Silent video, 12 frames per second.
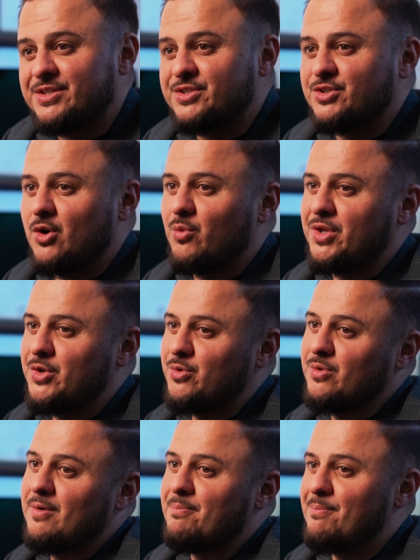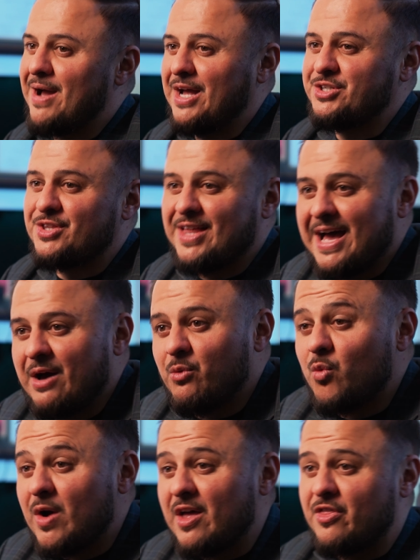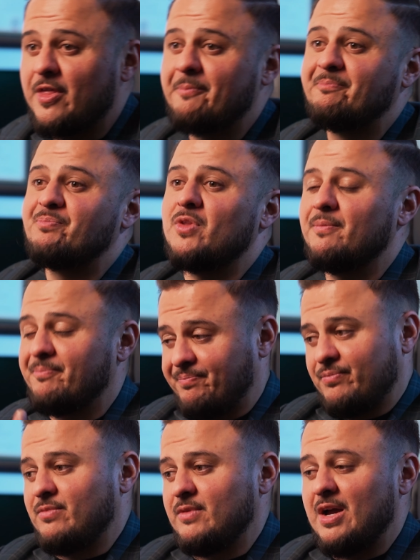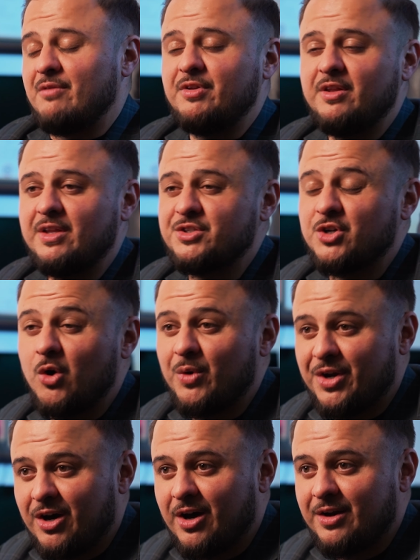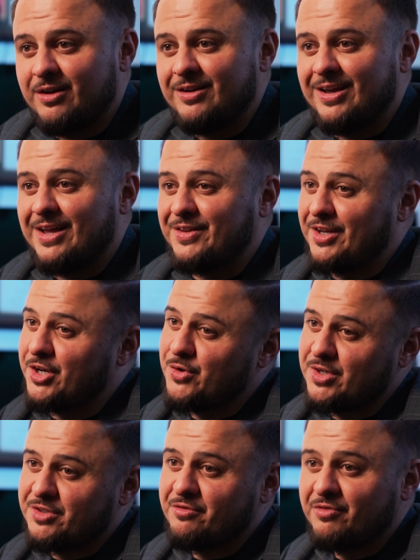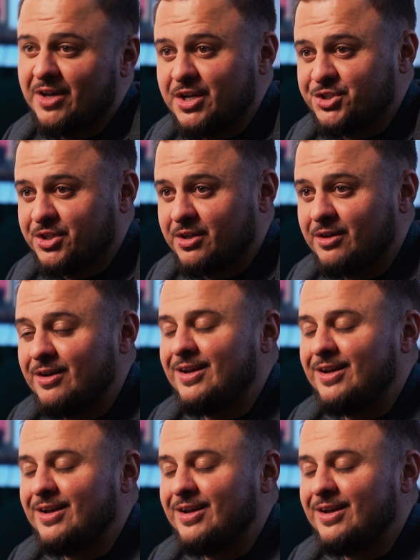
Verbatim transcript: And so when you match that with everything that's going on and the increased inflation,